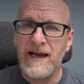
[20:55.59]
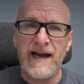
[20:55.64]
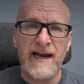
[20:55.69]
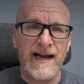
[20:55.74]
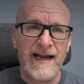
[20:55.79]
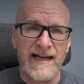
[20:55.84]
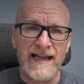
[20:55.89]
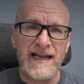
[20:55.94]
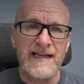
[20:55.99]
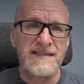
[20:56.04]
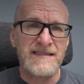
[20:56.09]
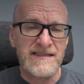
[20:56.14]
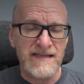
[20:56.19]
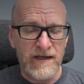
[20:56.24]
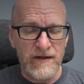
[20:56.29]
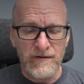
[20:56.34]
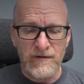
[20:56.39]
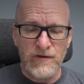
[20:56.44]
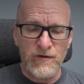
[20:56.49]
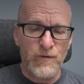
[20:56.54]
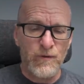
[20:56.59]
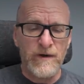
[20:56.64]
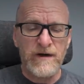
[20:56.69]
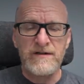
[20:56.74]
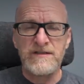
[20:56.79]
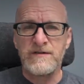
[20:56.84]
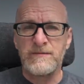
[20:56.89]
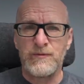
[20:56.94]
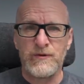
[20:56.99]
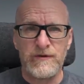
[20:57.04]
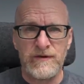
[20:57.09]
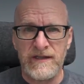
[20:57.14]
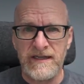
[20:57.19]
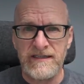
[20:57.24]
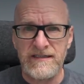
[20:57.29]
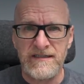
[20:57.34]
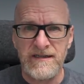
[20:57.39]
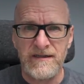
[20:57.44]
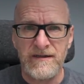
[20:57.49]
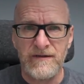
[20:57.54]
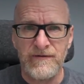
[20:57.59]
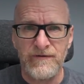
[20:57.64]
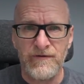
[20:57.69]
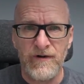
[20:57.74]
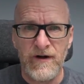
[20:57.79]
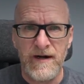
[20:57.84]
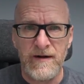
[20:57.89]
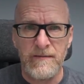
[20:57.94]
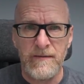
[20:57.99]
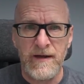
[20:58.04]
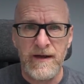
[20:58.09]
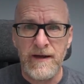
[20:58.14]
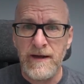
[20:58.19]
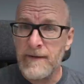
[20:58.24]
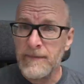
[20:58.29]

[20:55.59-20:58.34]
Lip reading: and I can't tell you where to put things in the frame.